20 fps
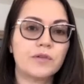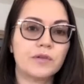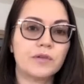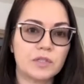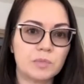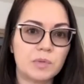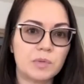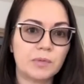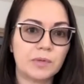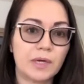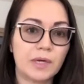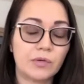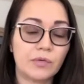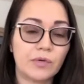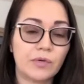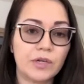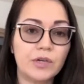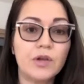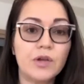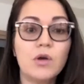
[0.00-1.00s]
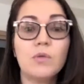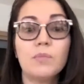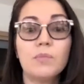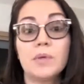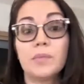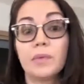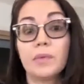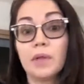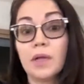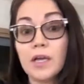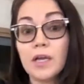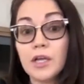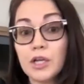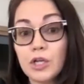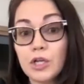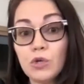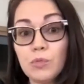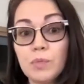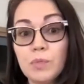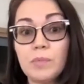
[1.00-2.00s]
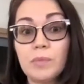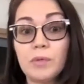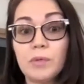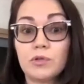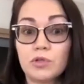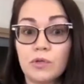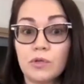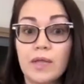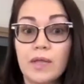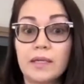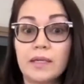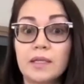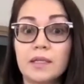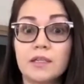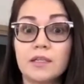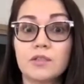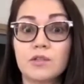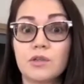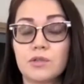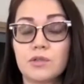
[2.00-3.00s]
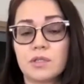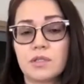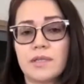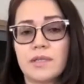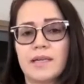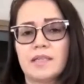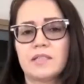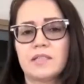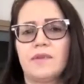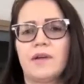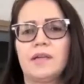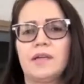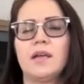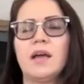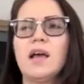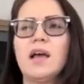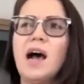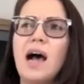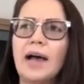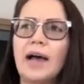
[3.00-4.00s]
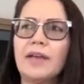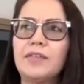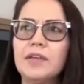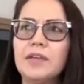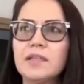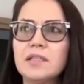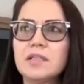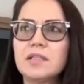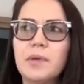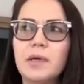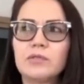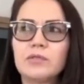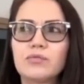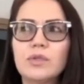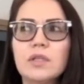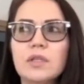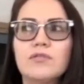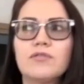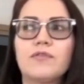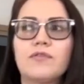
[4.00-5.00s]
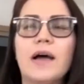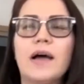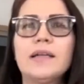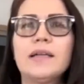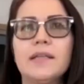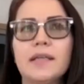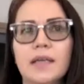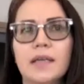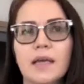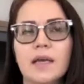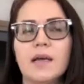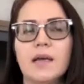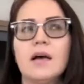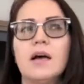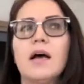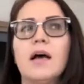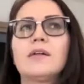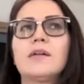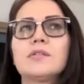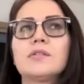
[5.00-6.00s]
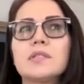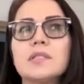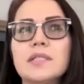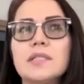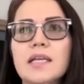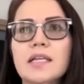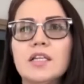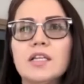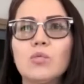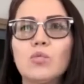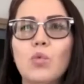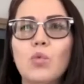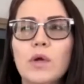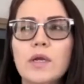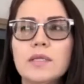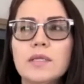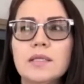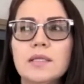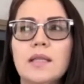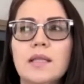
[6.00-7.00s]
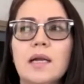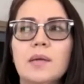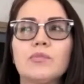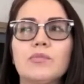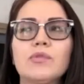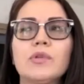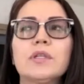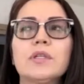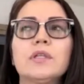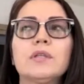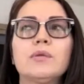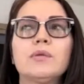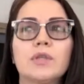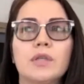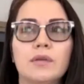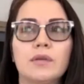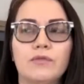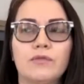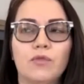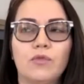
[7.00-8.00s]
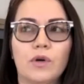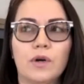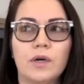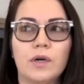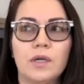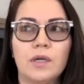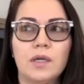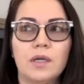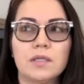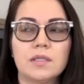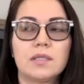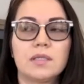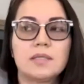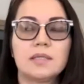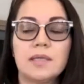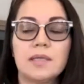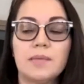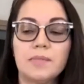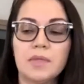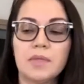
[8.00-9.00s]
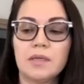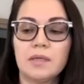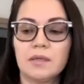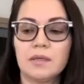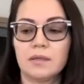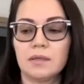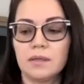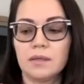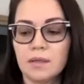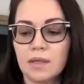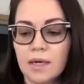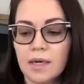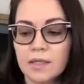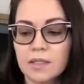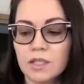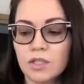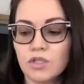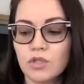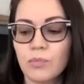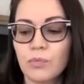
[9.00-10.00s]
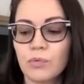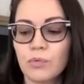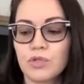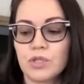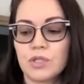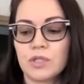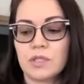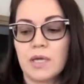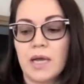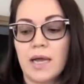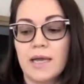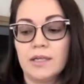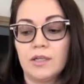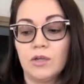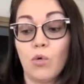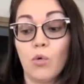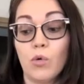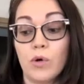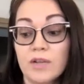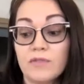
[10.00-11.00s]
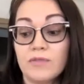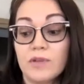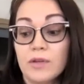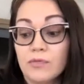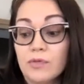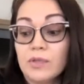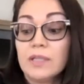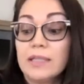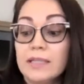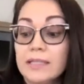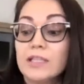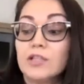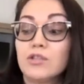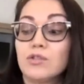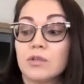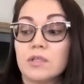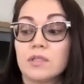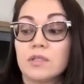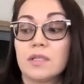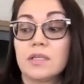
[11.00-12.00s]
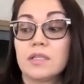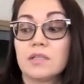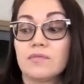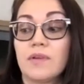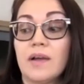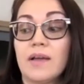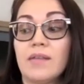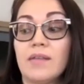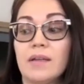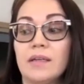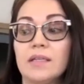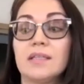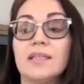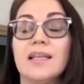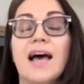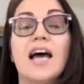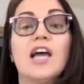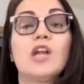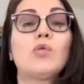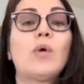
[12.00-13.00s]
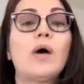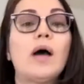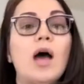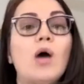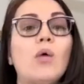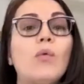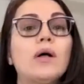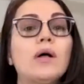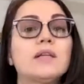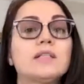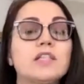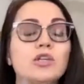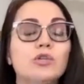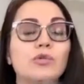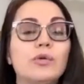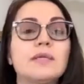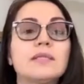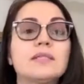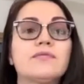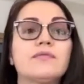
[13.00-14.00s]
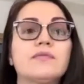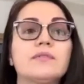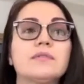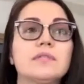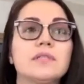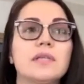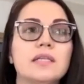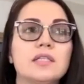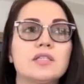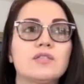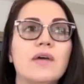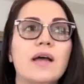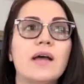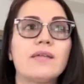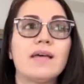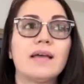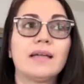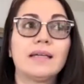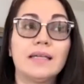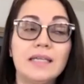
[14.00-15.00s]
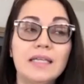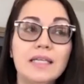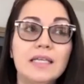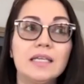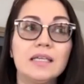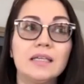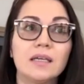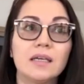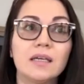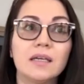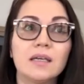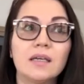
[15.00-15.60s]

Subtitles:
it's people I already know, new people. So that need is also satisfied. I think it's about really understanding what is it that I'm really looking for. Is there something that I need to push aside? Or if I really need to satisfy that need, how else do I satisfy that need